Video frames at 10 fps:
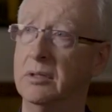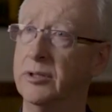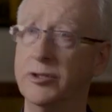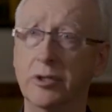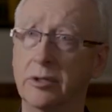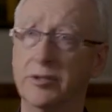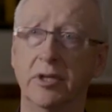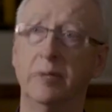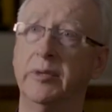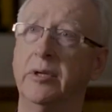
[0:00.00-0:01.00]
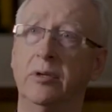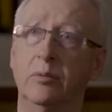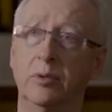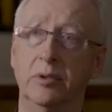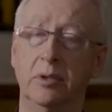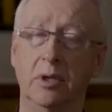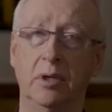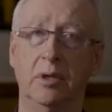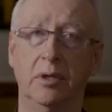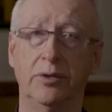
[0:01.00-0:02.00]
in the church, anybody who would
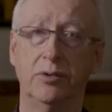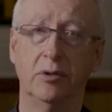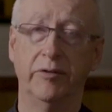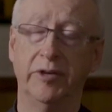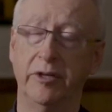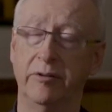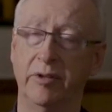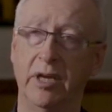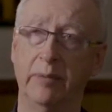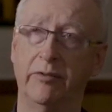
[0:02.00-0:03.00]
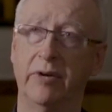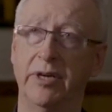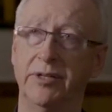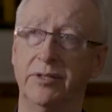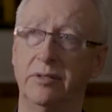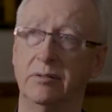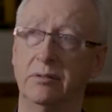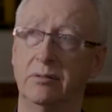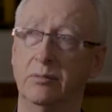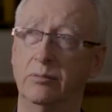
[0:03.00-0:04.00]
serve another in the name of Christ
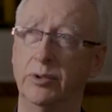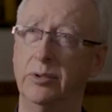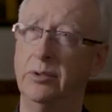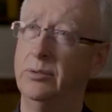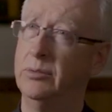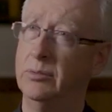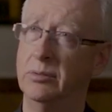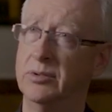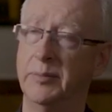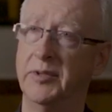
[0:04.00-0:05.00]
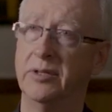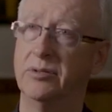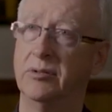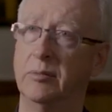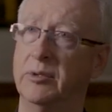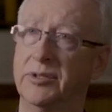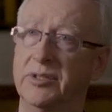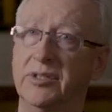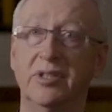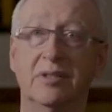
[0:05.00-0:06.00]
would do something as horrible
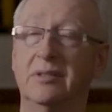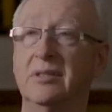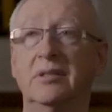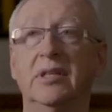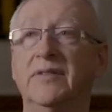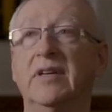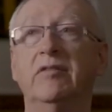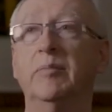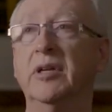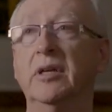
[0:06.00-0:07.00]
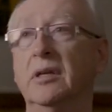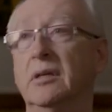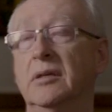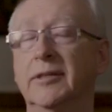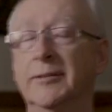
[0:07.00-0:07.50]
as this. Just leaves everybody